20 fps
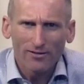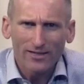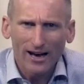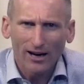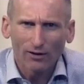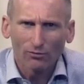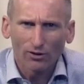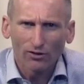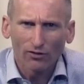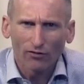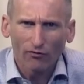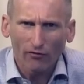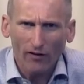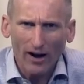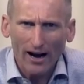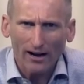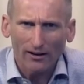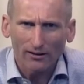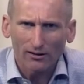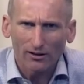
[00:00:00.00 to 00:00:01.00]
that with the
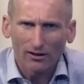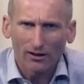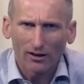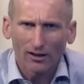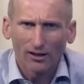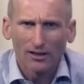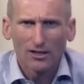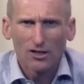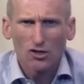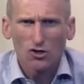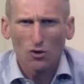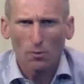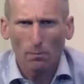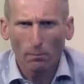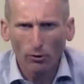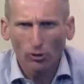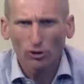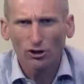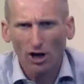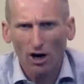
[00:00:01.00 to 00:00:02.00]
fact that you
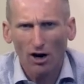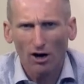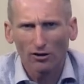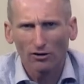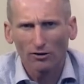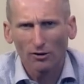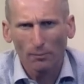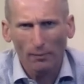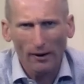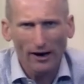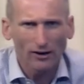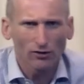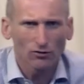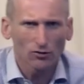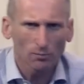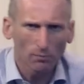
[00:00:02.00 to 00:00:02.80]
push hard on the pedals,